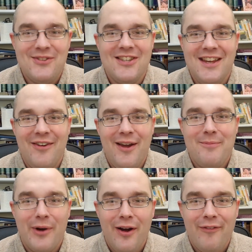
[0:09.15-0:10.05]
0
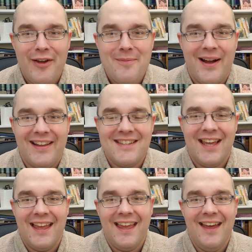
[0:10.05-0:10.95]
Bravo Mike
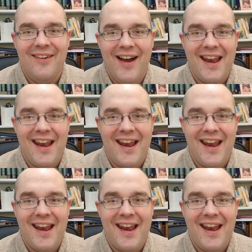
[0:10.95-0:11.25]
Tango